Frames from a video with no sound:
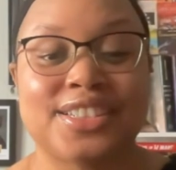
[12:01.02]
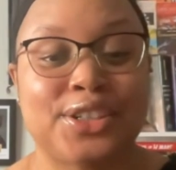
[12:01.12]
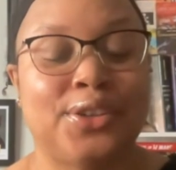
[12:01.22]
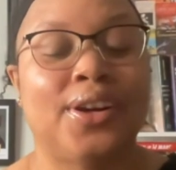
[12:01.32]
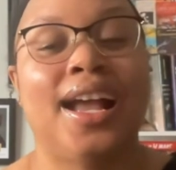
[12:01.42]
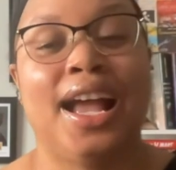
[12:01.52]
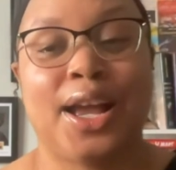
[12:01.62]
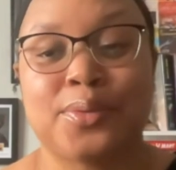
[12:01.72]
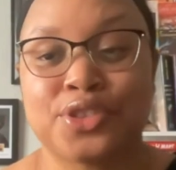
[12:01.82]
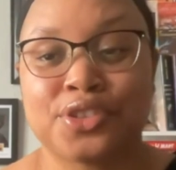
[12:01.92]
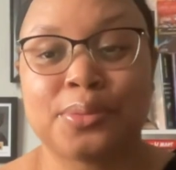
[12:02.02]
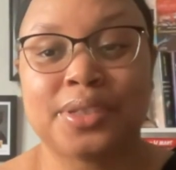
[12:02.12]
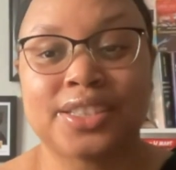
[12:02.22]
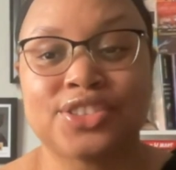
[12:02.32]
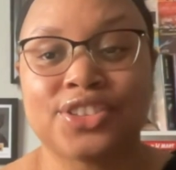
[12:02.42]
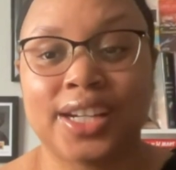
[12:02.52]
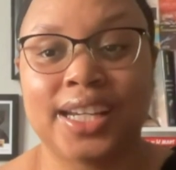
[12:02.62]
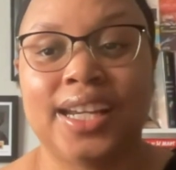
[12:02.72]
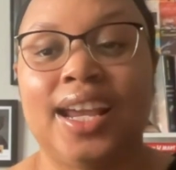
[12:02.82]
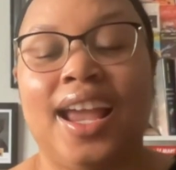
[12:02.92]
So I'm sure the book is
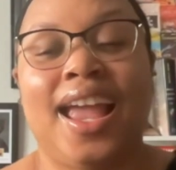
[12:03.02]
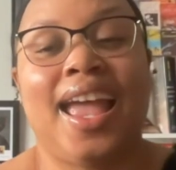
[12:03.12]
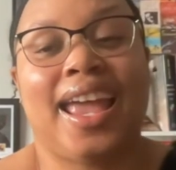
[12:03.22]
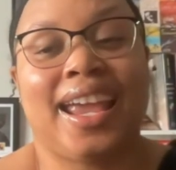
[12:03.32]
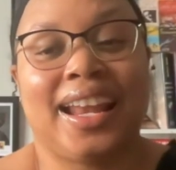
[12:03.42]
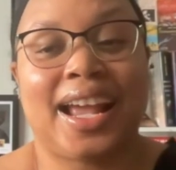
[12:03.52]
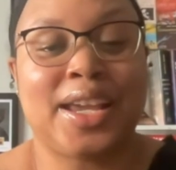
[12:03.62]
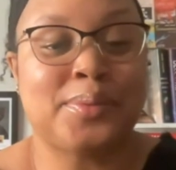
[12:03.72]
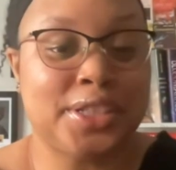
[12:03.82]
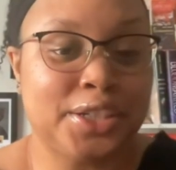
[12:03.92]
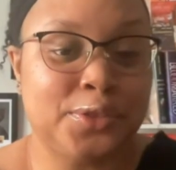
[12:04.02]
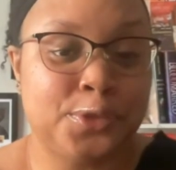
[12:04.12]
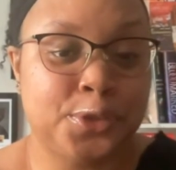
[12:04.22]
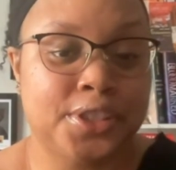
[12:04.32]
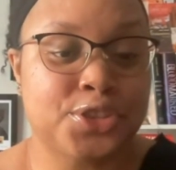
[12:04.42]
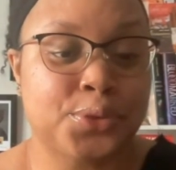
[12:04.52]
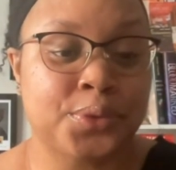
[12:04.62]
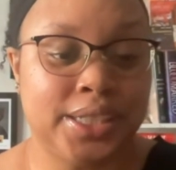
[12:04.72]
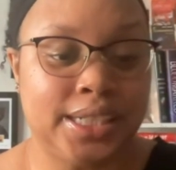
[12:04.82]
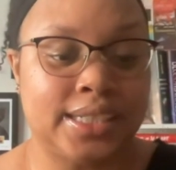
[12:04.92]
great and I am looking forward to
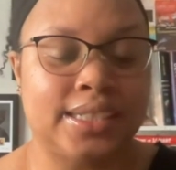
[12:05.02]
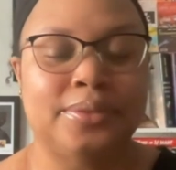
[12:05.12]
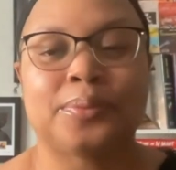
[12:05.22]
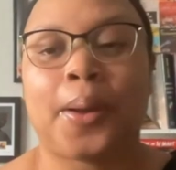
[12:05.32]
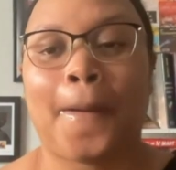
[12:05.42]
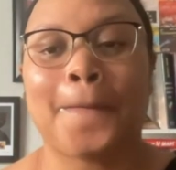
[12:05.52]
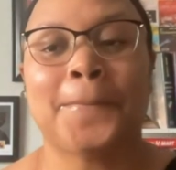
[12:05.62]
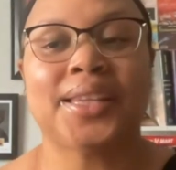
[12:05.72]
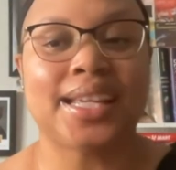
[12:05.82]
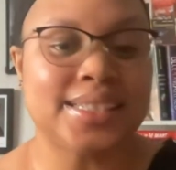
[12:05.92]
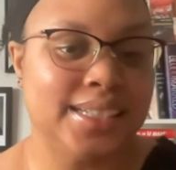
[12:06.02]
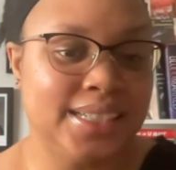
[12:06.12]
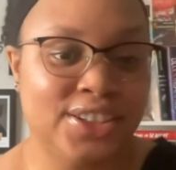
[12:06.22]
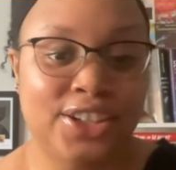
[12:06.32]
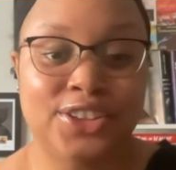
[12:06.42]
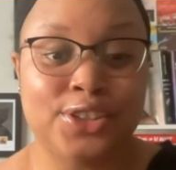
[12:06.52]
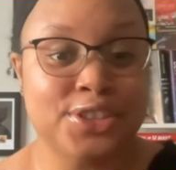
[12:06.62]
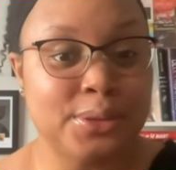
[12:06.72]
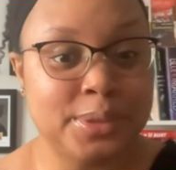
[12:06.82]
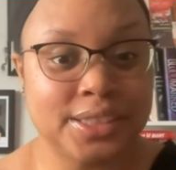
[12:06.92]
reading it. But that's it, y'all. Those are
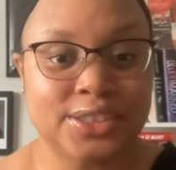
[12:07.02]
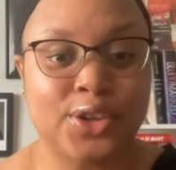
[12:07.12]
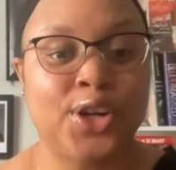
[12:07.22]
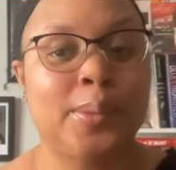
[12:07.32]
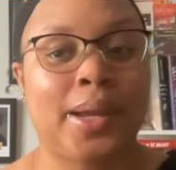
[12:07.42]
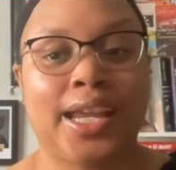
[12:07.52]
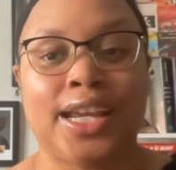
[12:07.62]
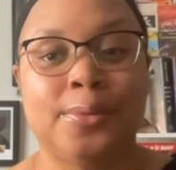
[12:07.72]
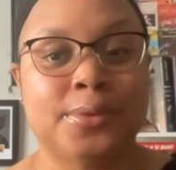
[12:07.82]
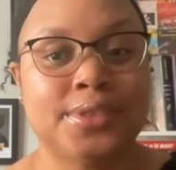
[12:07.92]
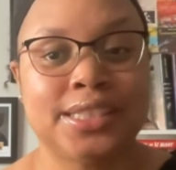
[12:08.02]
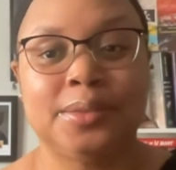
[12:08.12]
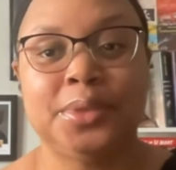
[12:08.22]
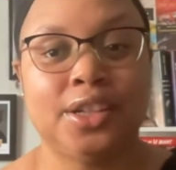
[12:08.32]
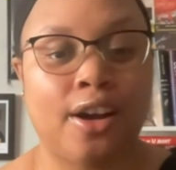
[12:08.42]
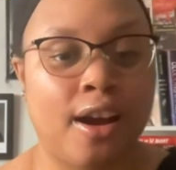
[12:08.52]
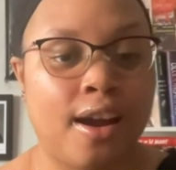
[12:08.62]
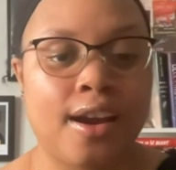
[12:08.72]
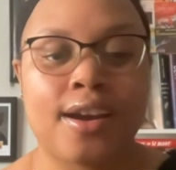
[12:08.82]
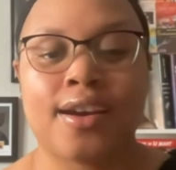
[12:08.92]
the books on my April
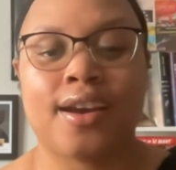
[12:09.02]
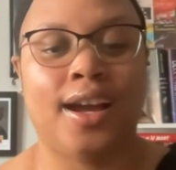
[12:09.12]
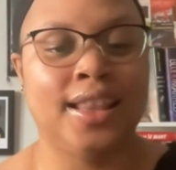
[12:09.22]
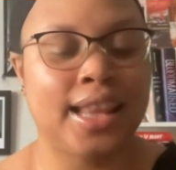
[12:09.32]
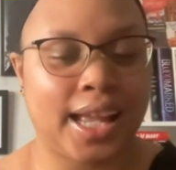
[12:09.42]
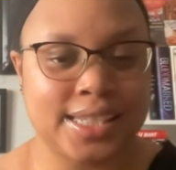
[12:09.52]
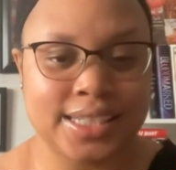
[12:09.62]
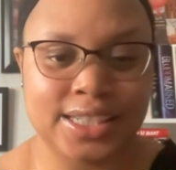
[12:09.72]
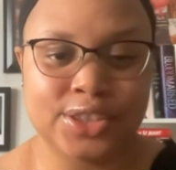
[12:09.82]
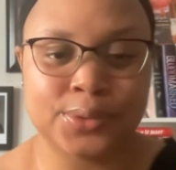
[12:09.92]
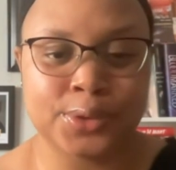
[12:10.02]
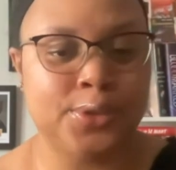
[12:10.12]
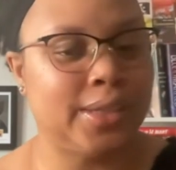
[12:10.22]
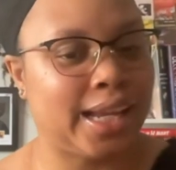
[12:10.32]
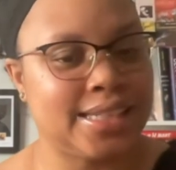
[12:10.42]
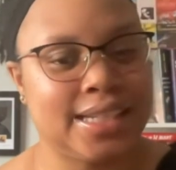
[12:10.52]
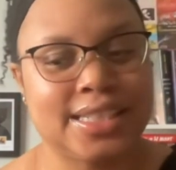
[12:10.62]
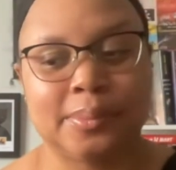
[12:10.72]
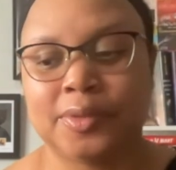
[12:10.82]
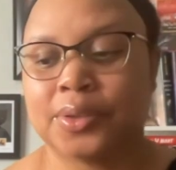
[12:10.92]
TBR. A lot to get through. Like I said,
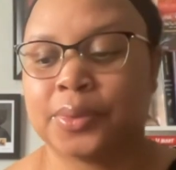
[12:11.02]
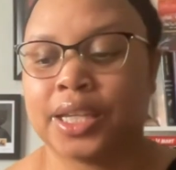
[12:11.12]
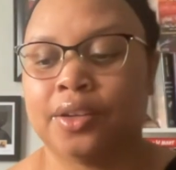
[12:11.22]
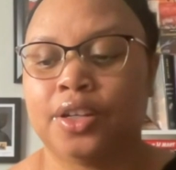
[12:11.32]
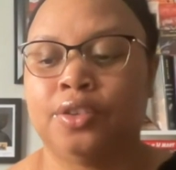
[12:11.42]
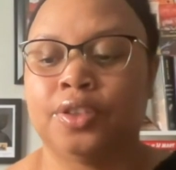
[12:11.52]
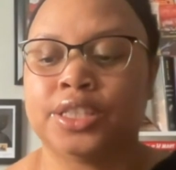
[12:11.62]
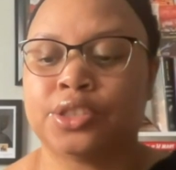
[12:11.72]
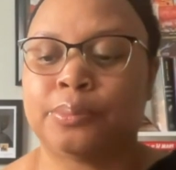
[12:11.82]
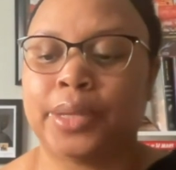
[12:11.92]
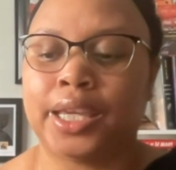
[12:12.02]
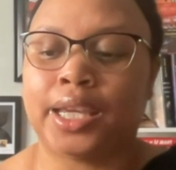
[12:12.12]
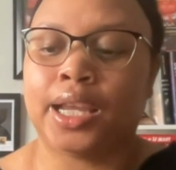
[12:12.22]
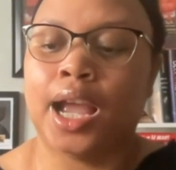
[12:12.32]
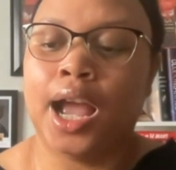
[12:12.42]
some of them will carry over until May.